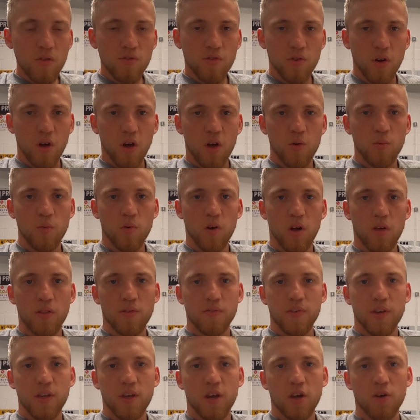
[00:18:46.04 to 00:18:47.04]
So I hope you liked
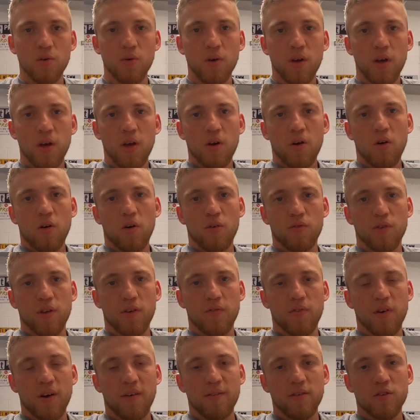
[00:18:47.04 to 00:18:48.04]
the video.
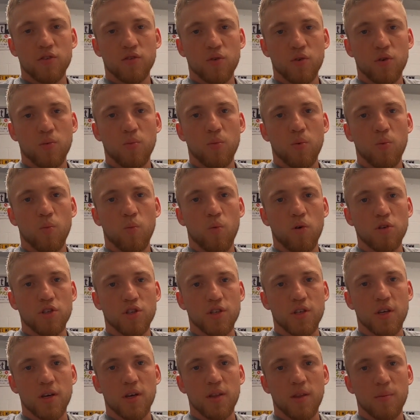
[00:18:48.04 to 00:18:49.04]
Obviously, if you have enjoyed
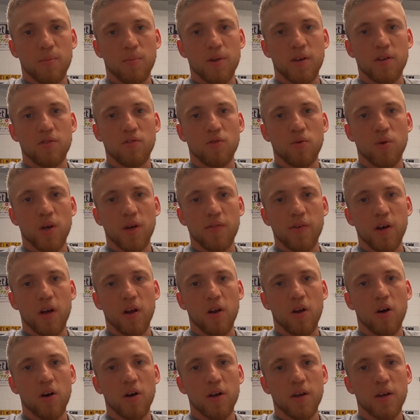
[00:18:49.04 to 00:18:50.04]
watching it, then please do give it
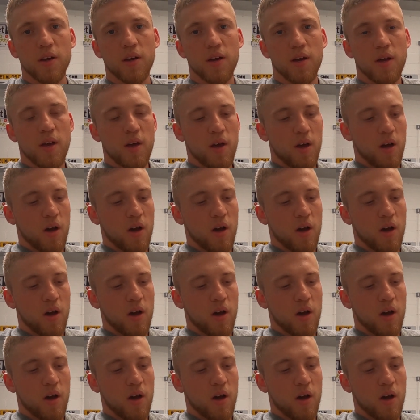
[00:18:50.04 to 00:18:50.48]
a like.